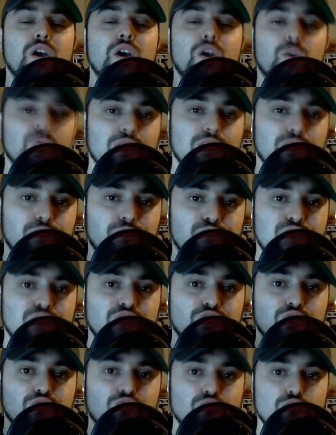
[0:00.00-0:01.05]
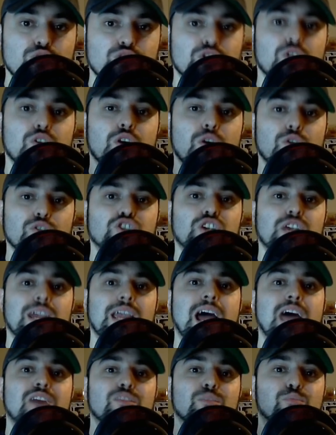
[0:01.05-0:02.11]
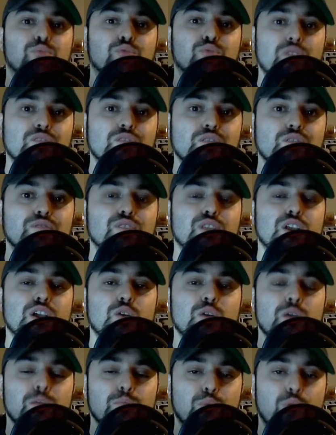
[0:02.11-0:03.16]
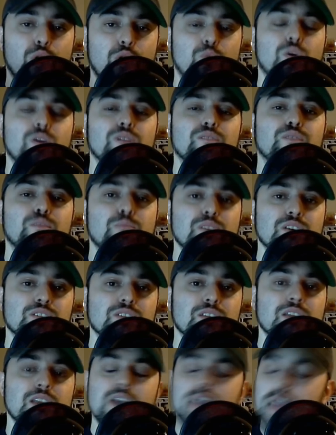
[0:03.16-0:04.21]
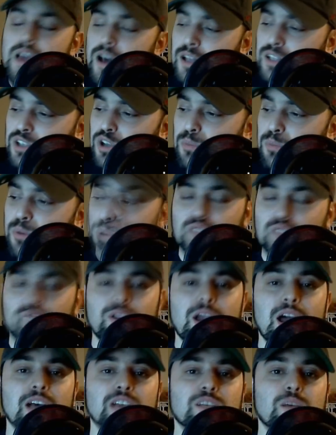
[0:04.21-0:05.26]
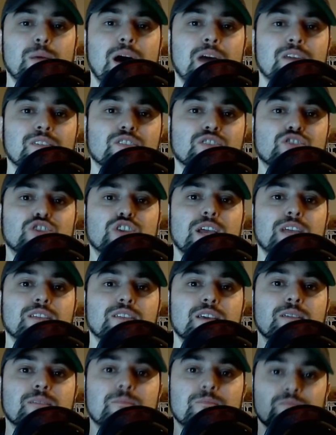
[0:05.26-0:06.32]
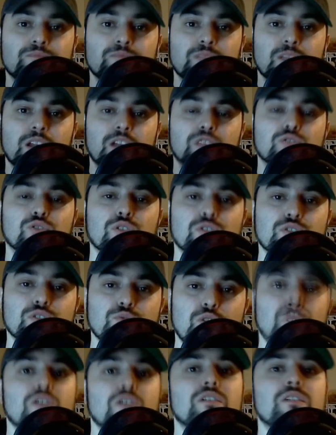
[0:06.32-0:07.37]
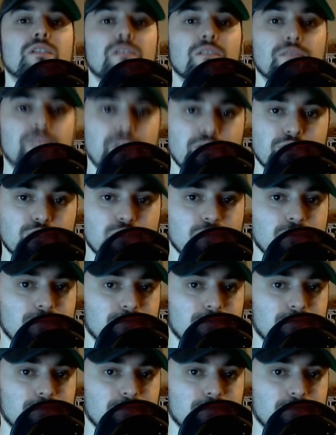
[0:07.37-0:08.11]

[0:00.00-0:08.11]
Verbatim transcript: with Vince Russo. Go and check out the preview video in part one if you missed it. Until part three, guys, I'm out. This is JD and I'll talk to you all very soon.